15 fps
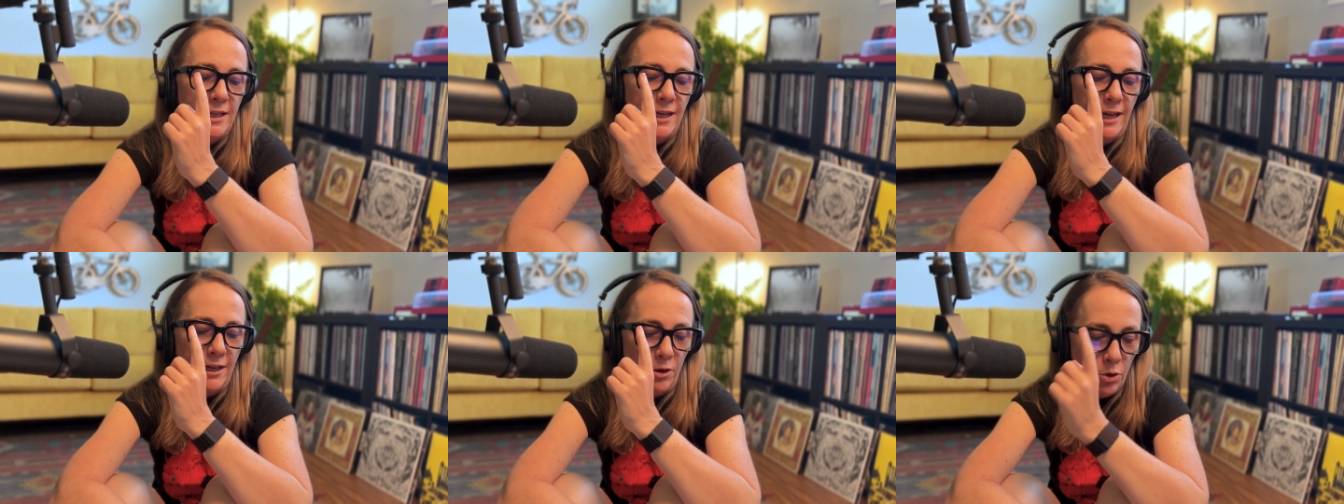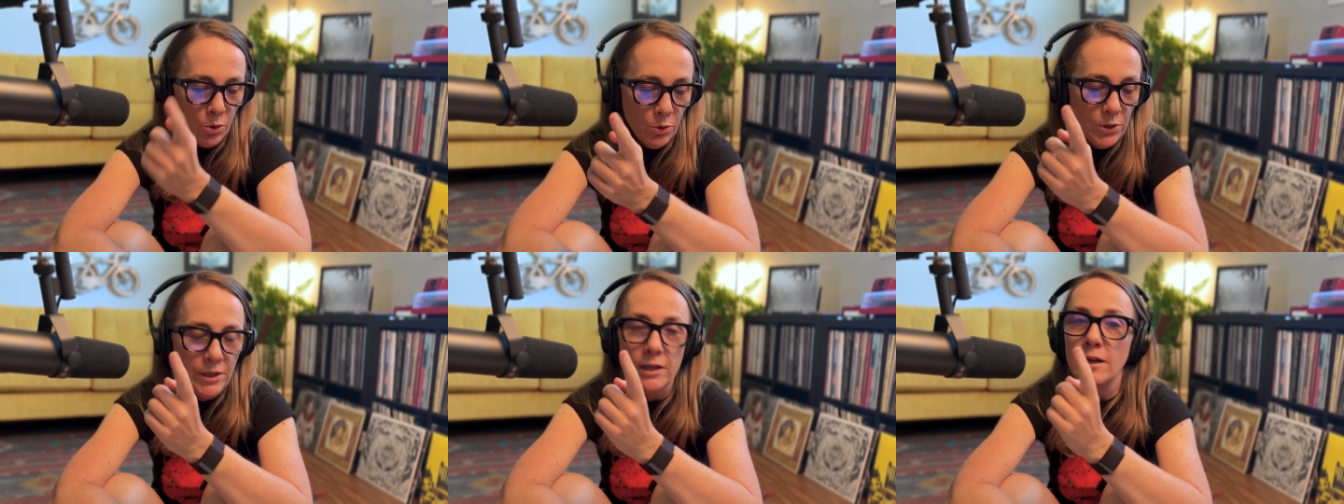and a
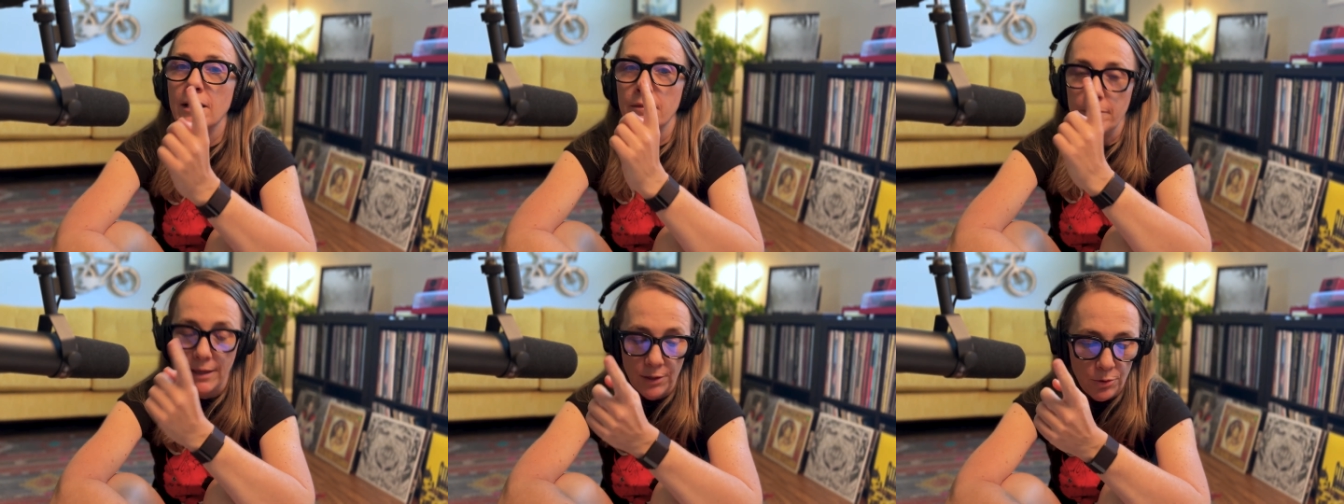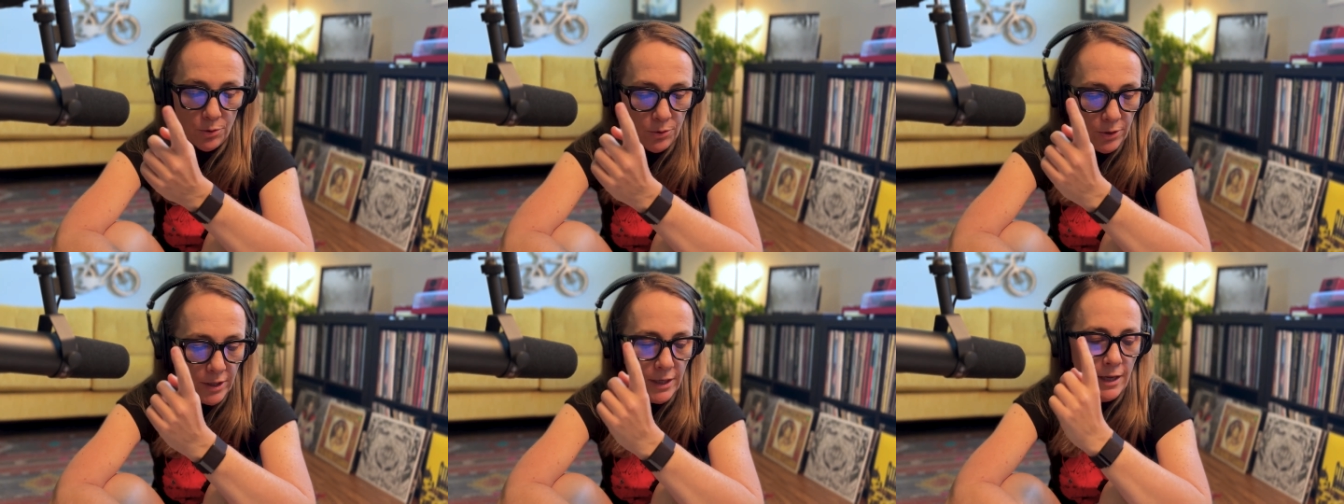hood,
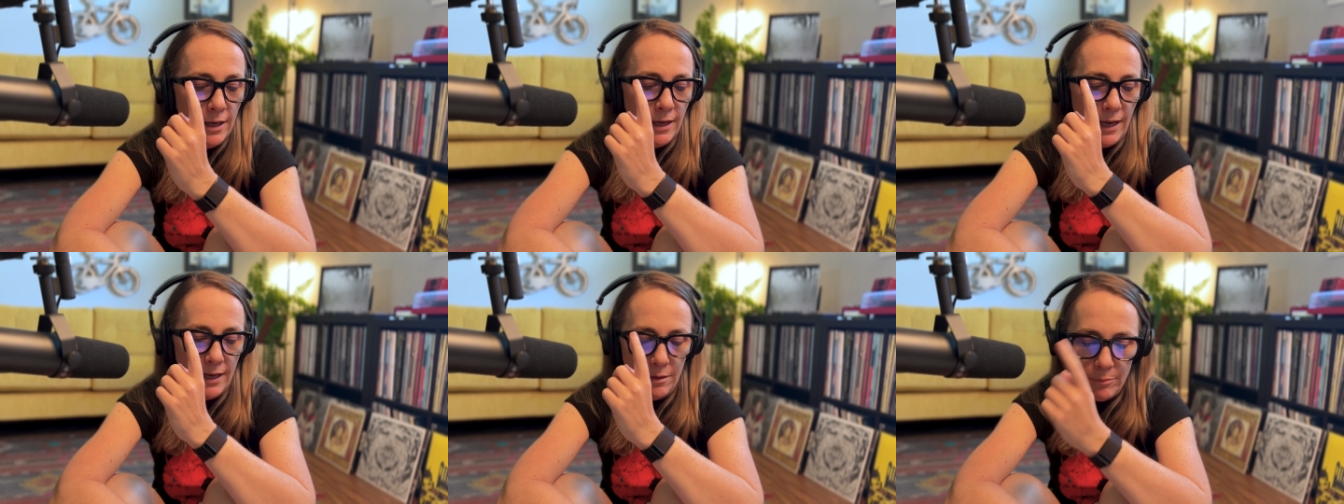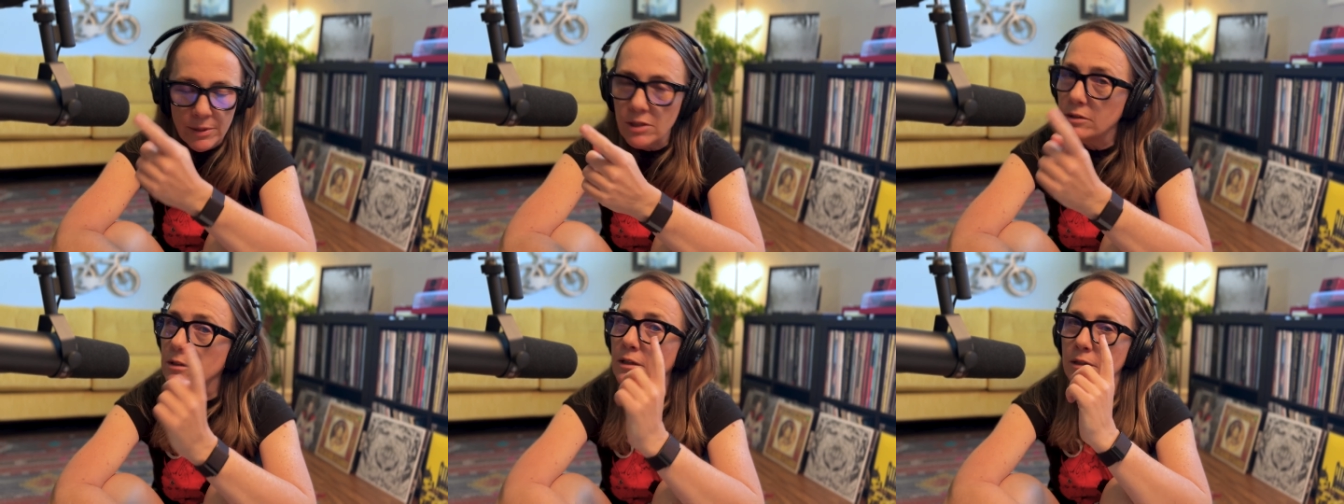motherhood, and a
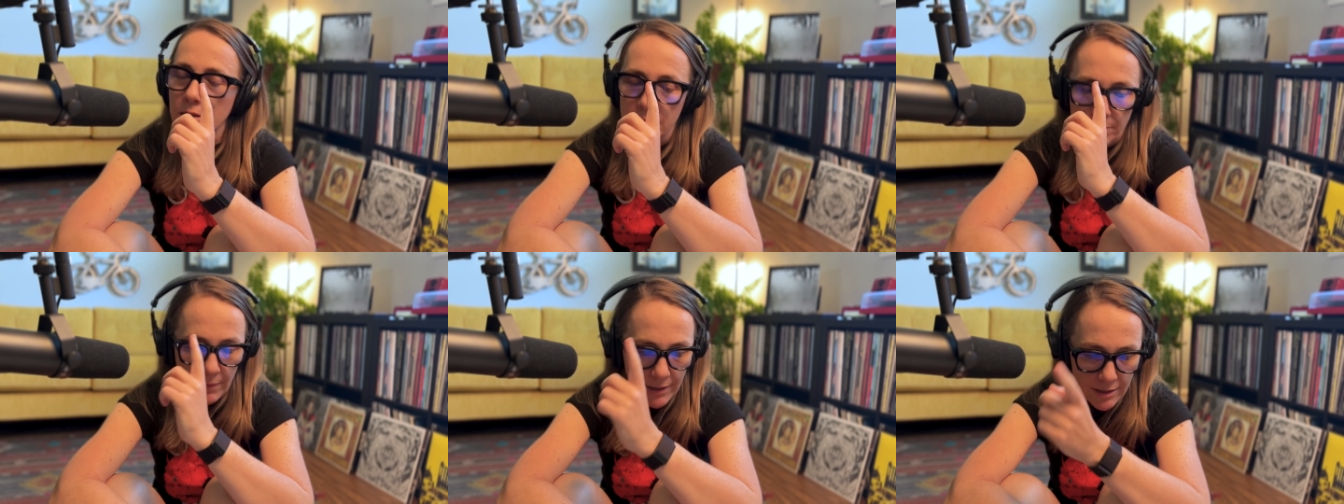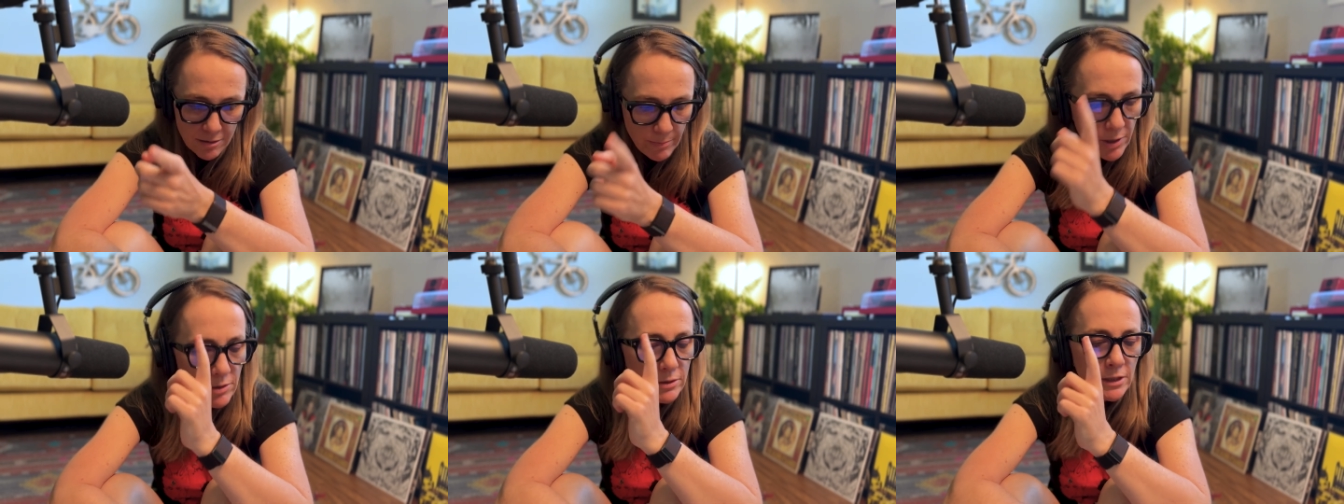milk, mother's
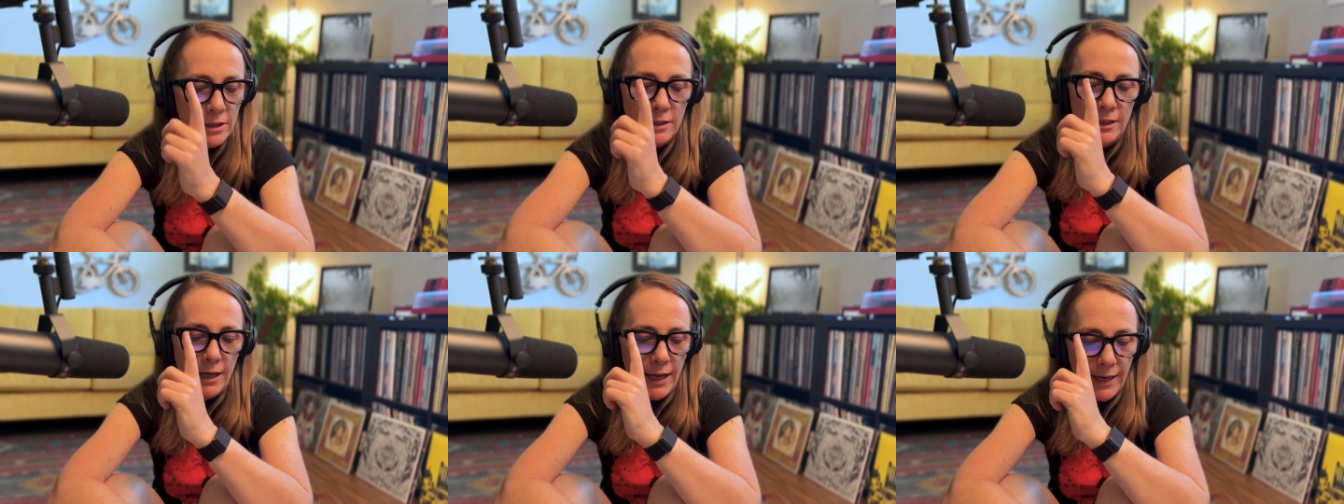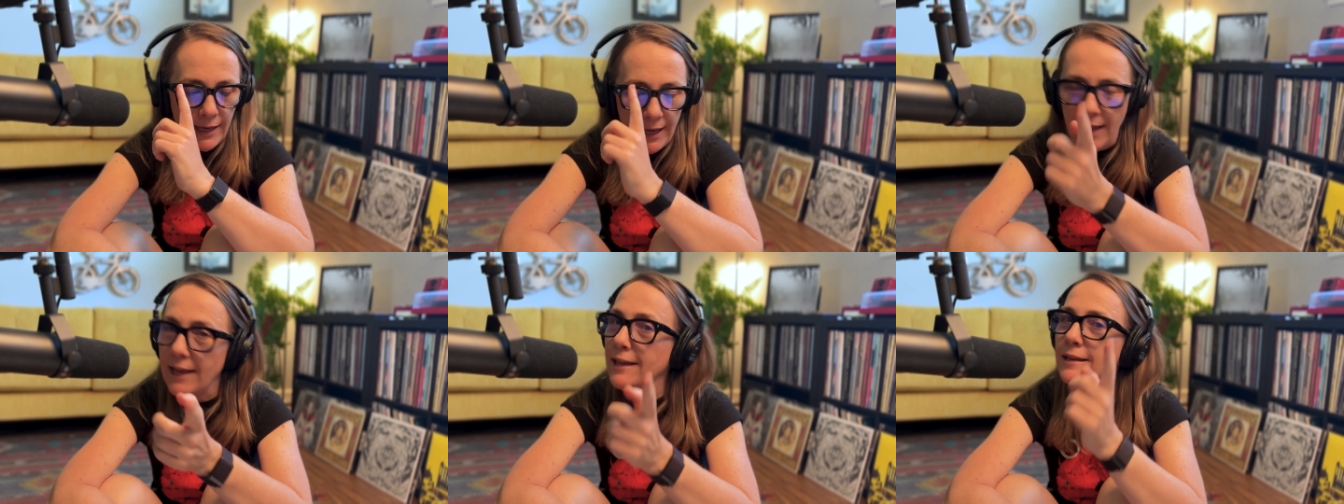milk, and a
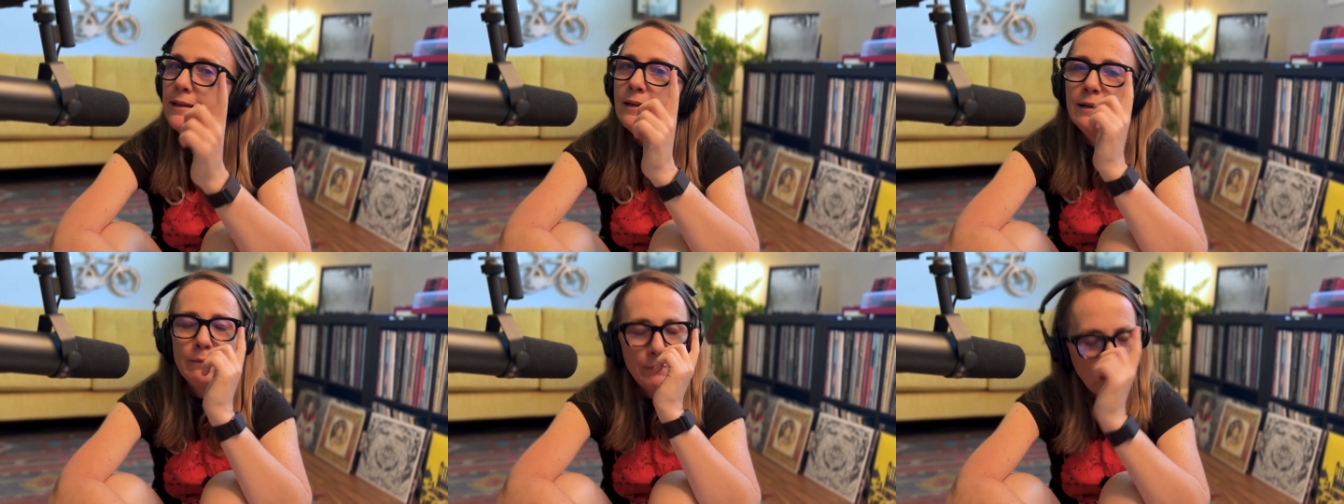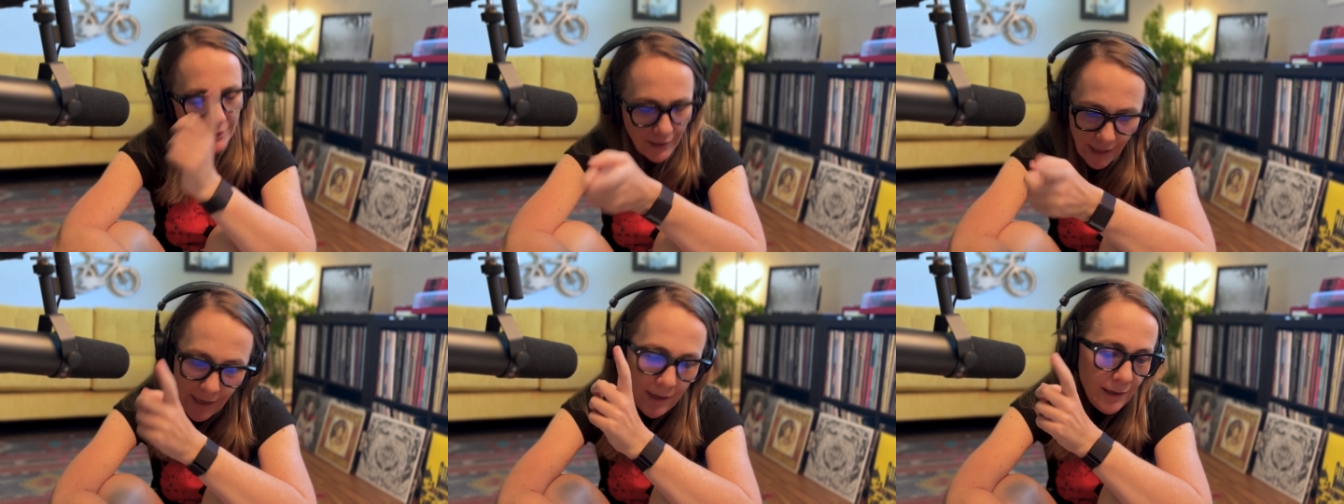hen, mother
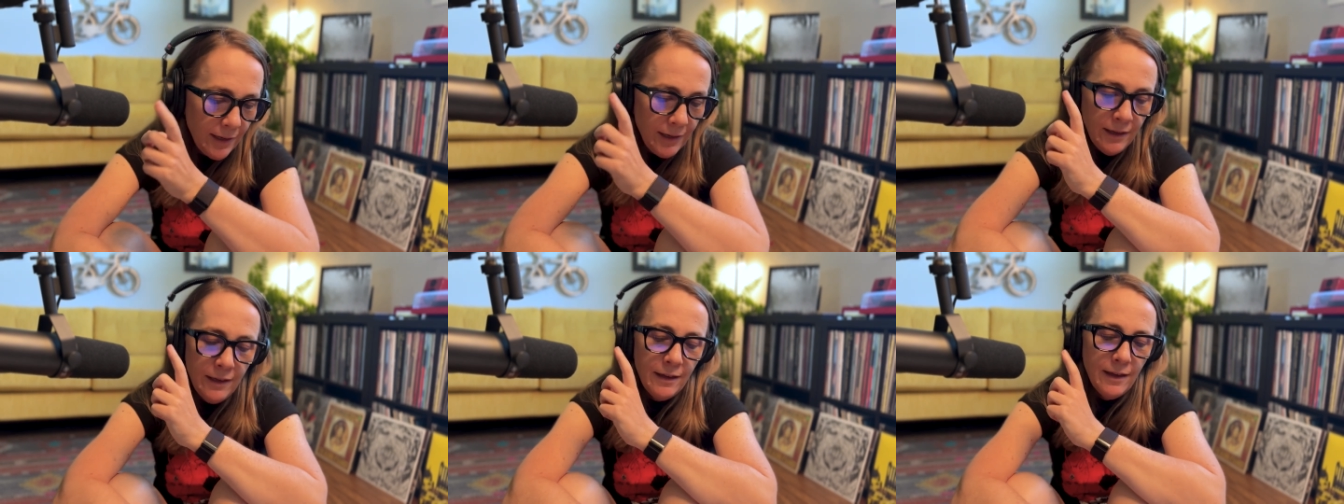hen,